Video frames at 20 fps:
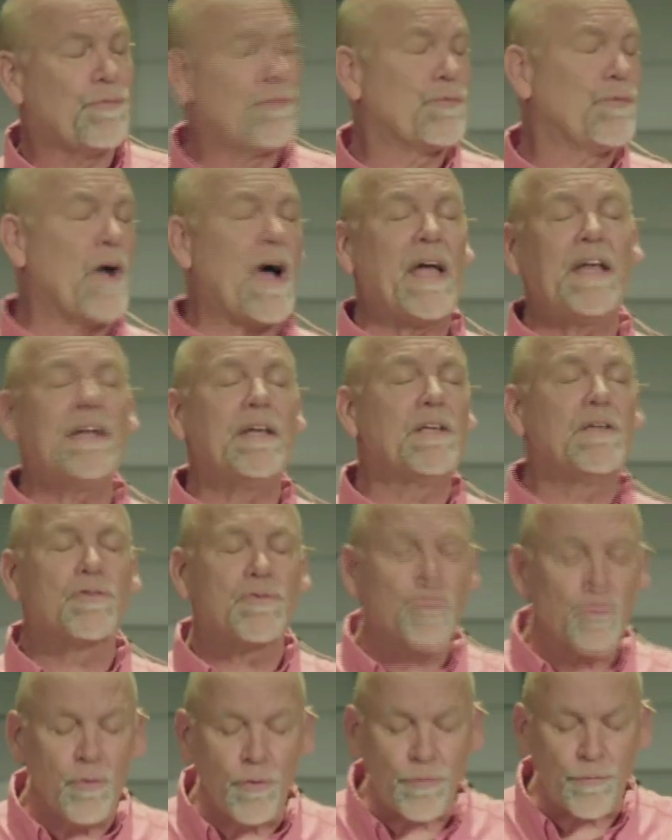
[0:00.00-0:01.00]
finding
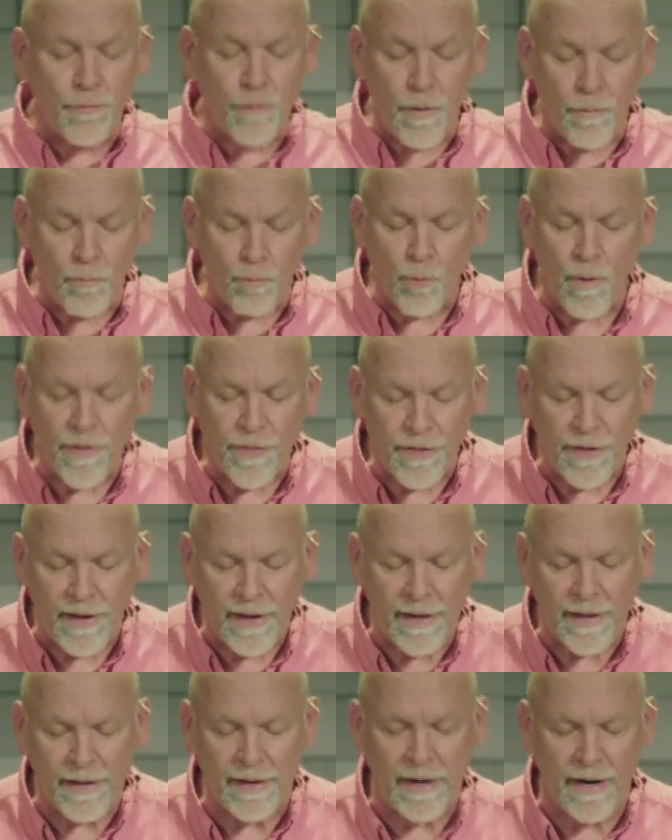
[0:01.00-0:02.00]
truth from
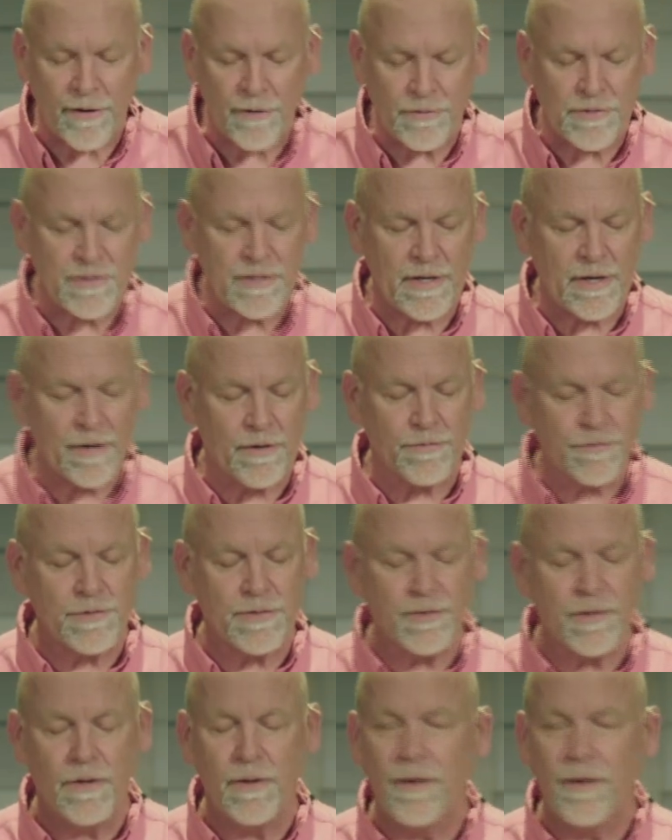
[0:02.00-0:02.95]
within ourselves.